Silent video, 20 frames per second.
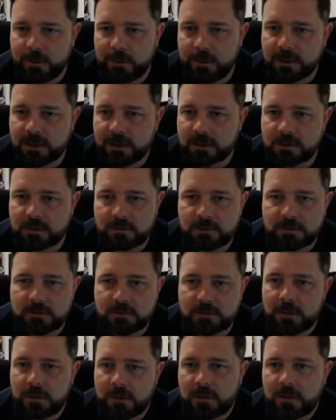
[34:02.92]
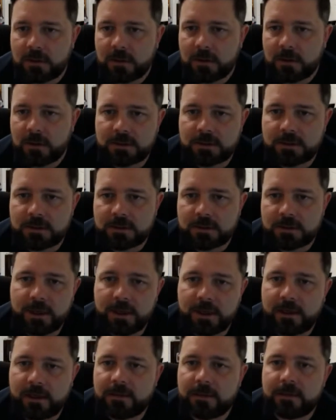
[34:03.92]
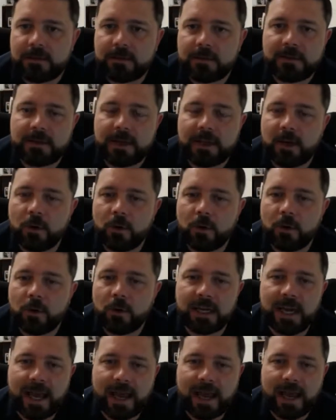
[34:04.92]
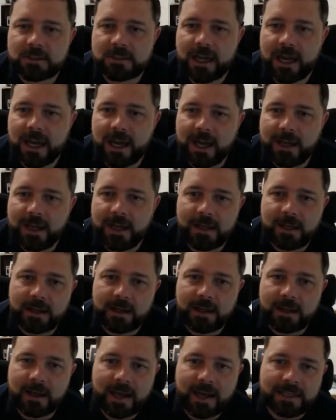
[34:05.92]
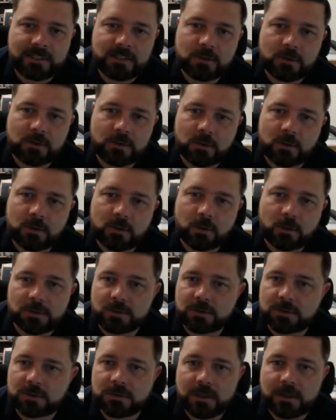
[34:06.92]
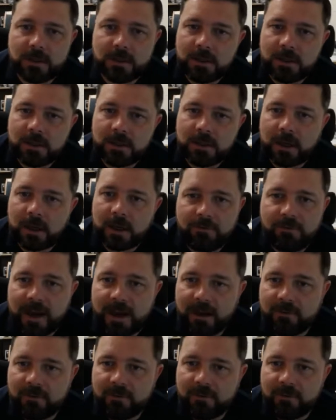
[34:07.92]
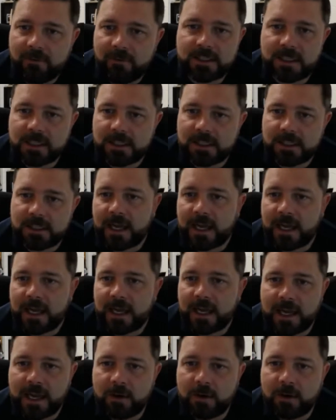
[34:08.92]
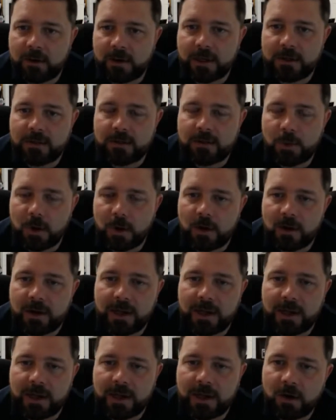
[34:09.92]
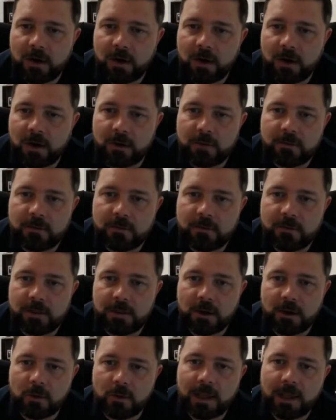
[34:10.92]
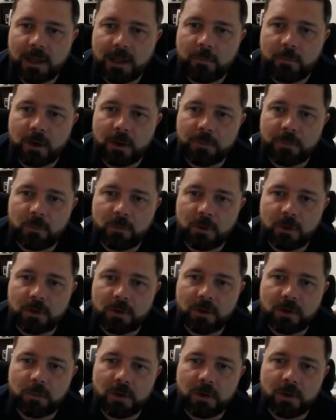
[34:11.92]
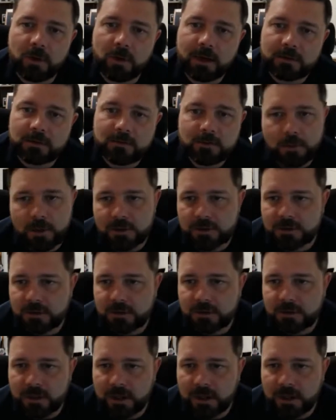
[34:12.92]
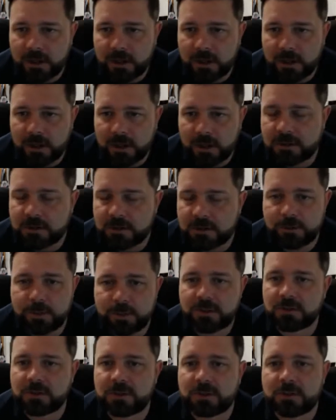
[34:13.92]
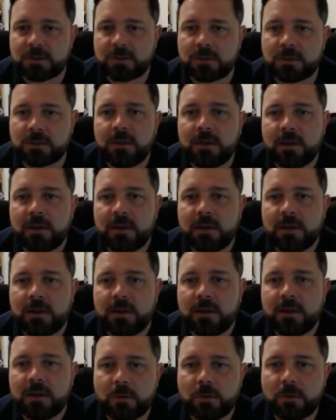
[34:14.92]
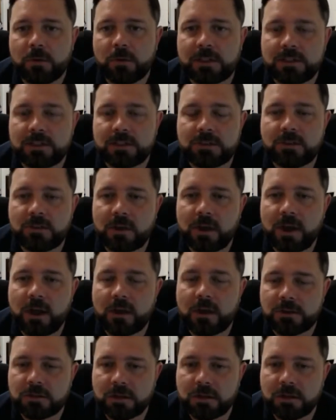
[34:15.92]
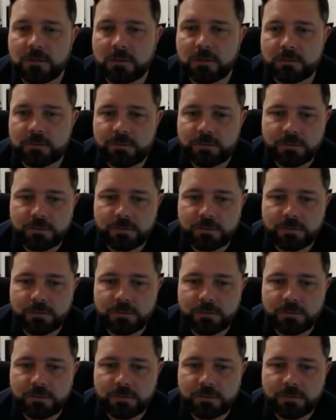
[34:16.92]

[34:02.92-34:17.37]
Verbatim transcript: a dozen. Because every kid who was an outside in high school who was uh, five foot six outside who could hit the ball kind of hard, but you know can't put up a real good block. Well, she becomes a defensive specialist, you know, when she gets to the college level.